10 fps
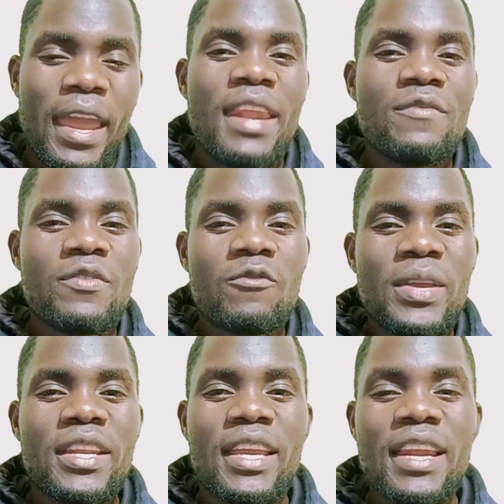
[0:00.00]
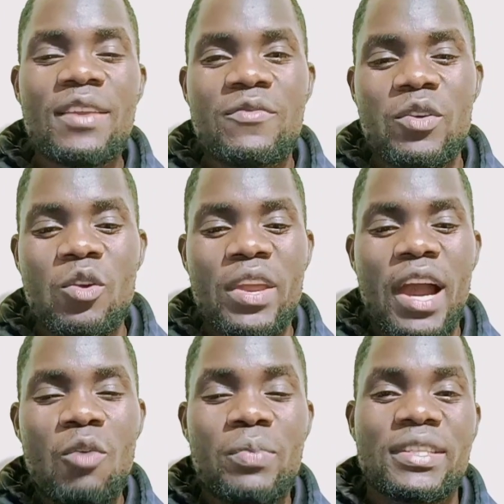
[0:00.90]
And if you've been keenly following
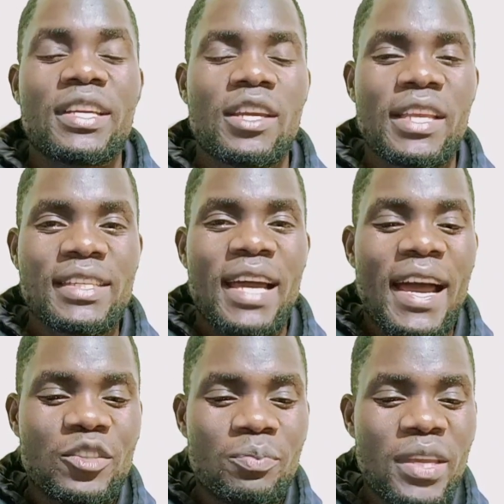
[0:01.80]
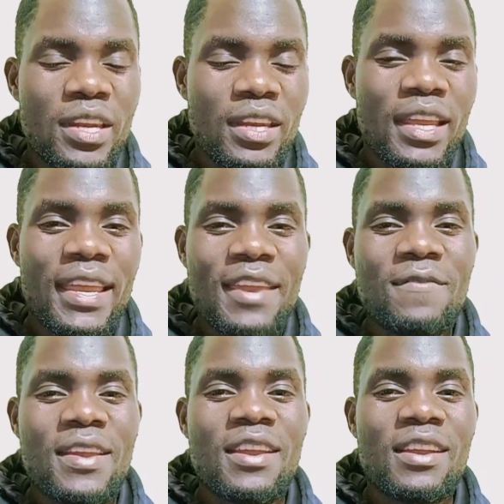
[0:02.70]
how President Kenyatta has been
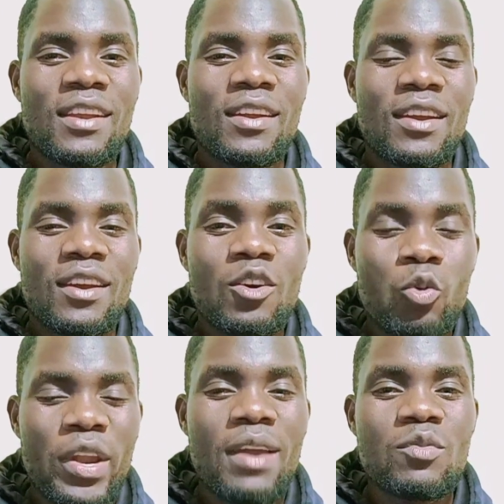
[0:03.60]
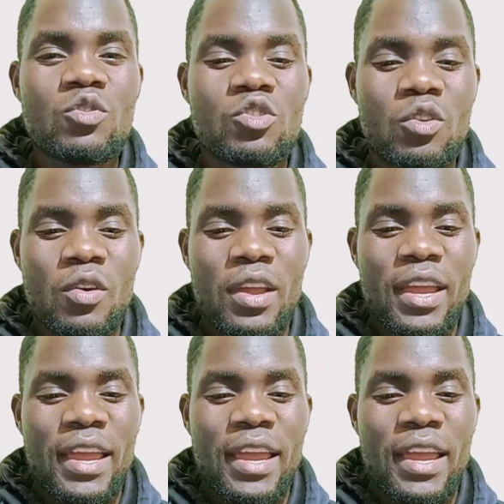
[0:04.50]
giving William Ruto